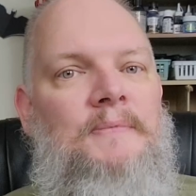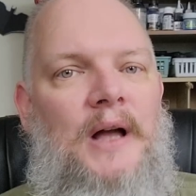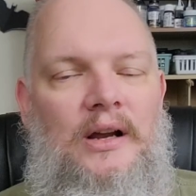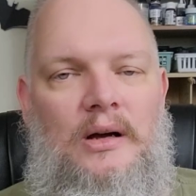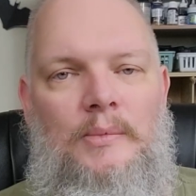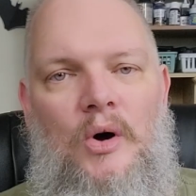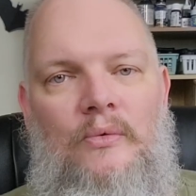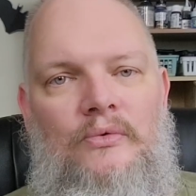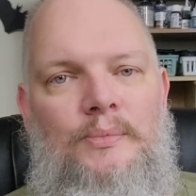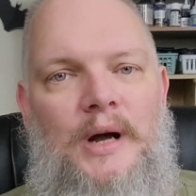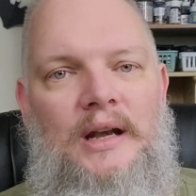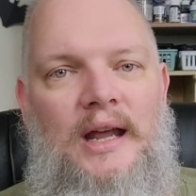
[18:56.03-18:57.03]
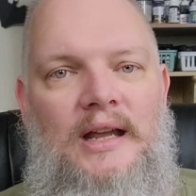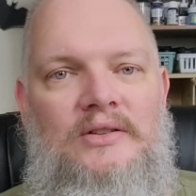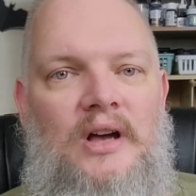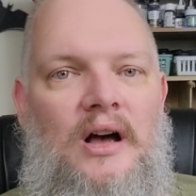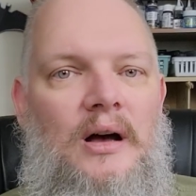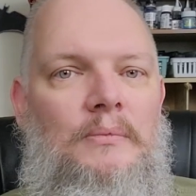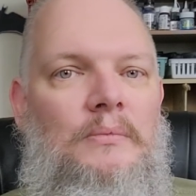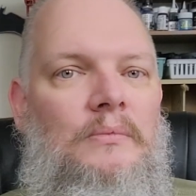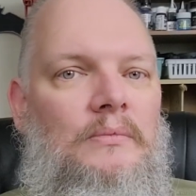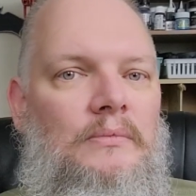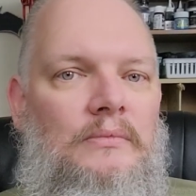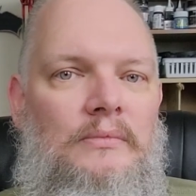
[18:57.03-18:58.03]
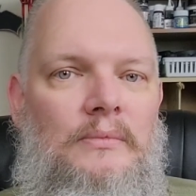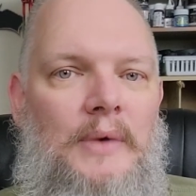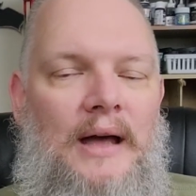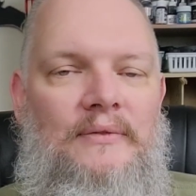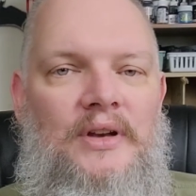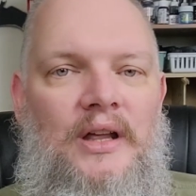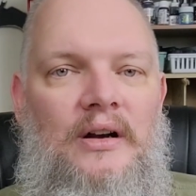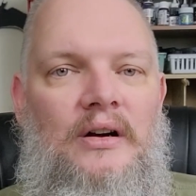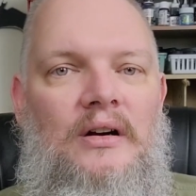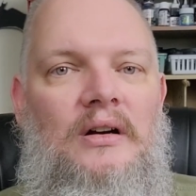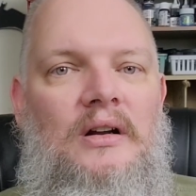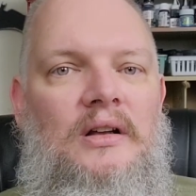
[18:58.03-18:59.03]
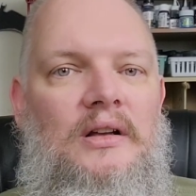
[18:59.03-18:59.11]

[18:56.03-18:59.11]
I come home from my day job, have dinner.